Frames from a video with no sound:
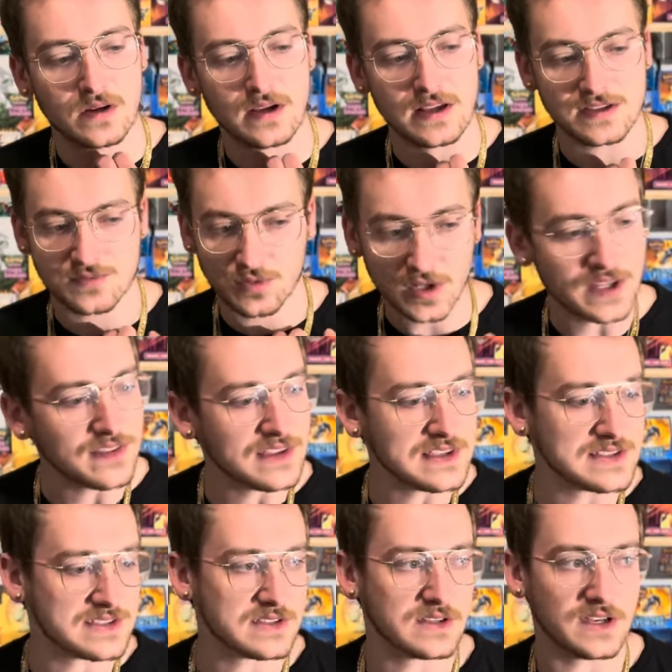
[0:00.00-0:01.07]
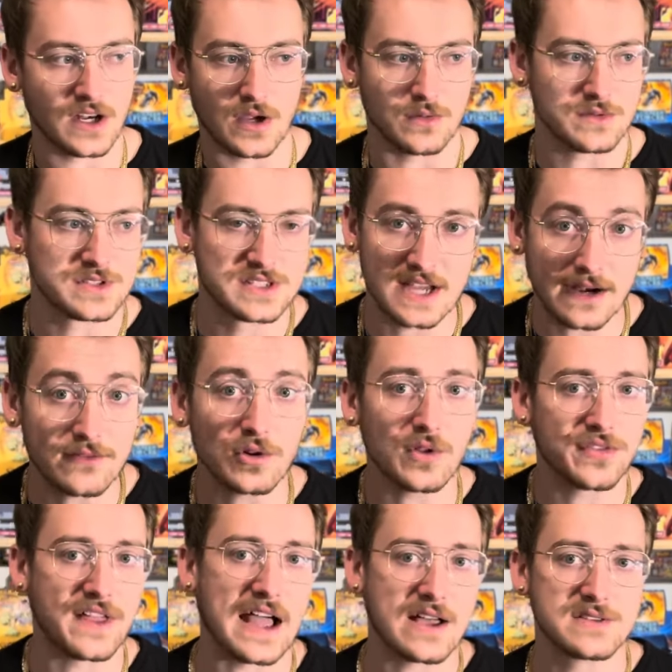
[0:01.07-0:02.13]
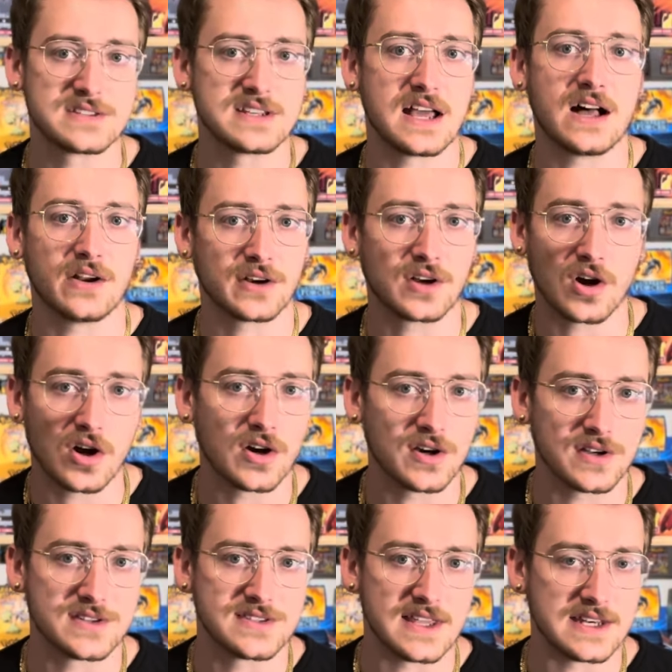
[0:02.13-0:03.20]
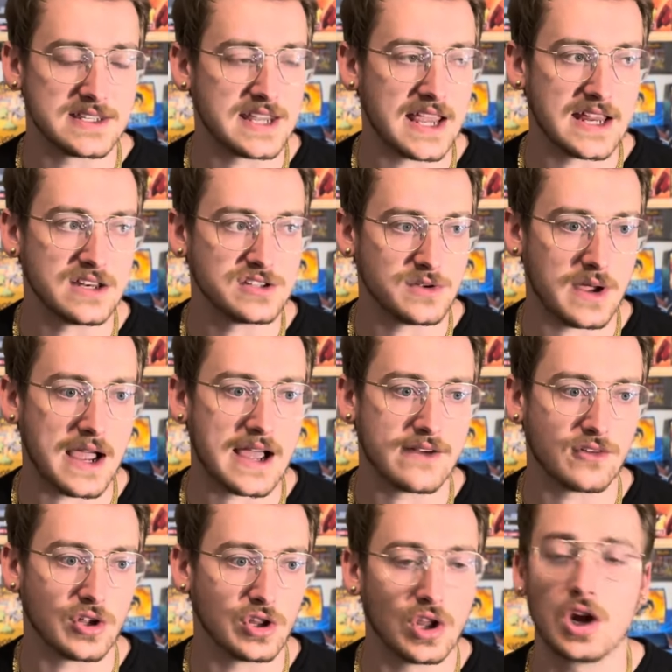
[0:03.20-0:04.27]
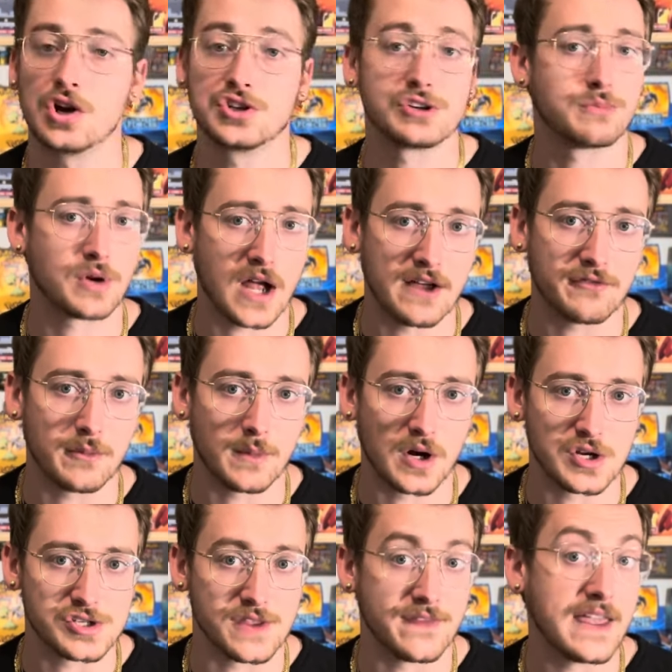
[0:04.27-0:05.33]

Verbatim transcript: it's really these, you know, several $1,000 cards that tend to have a larger profit margin.